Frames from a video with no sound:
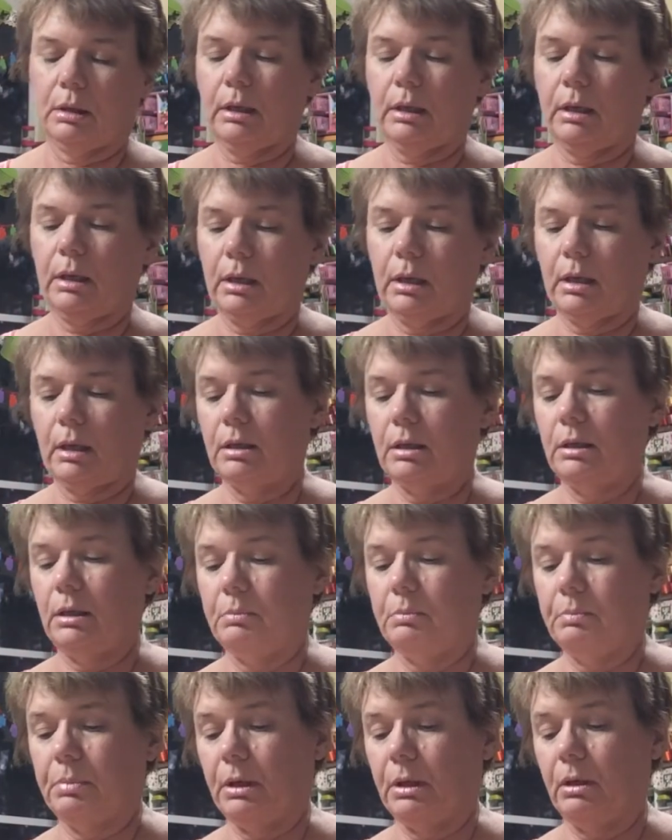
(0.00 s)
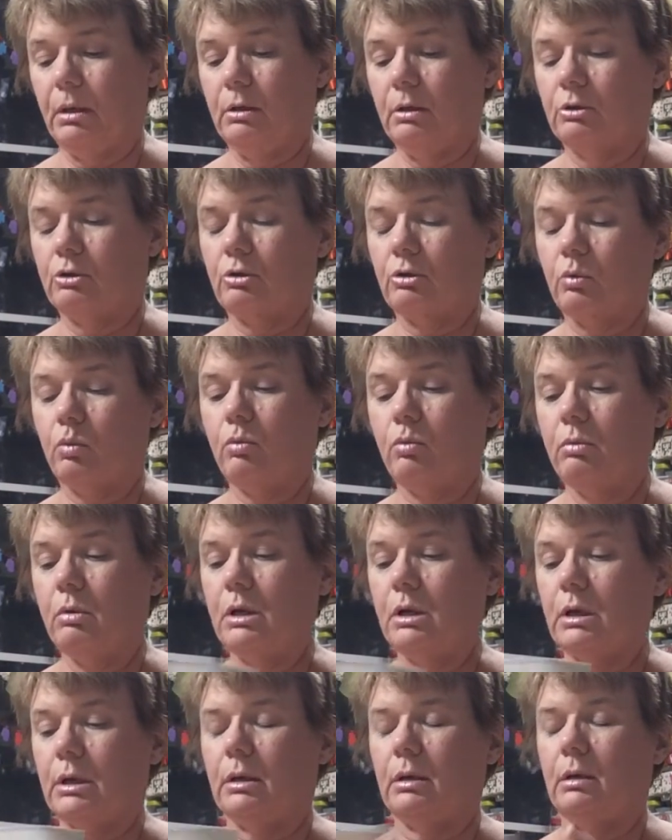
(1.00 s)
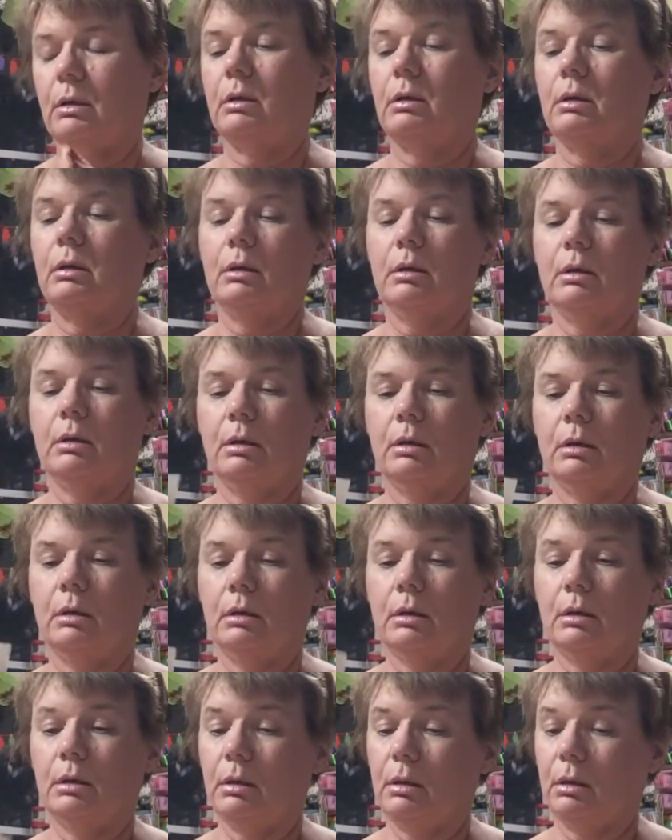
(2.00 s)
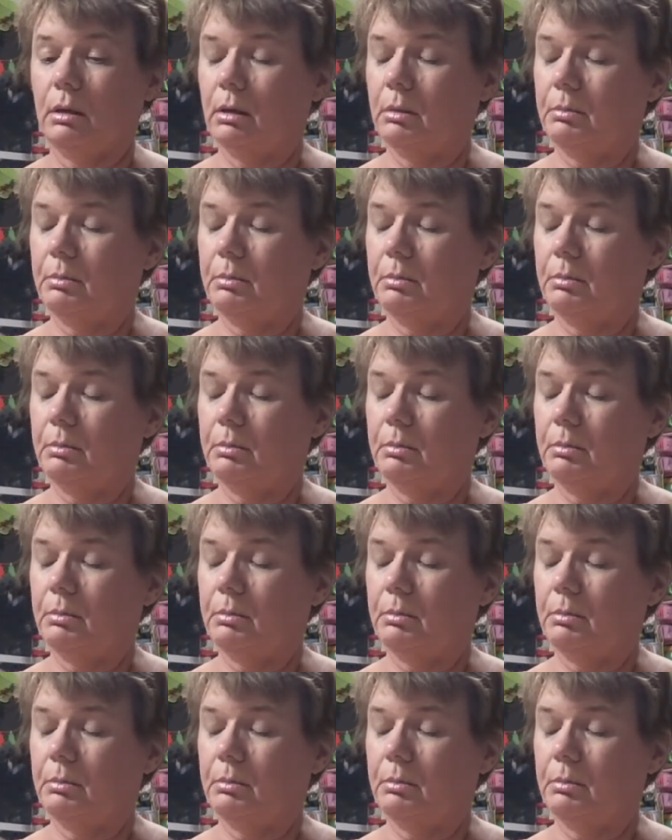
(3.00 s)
Okay, I need page 1, not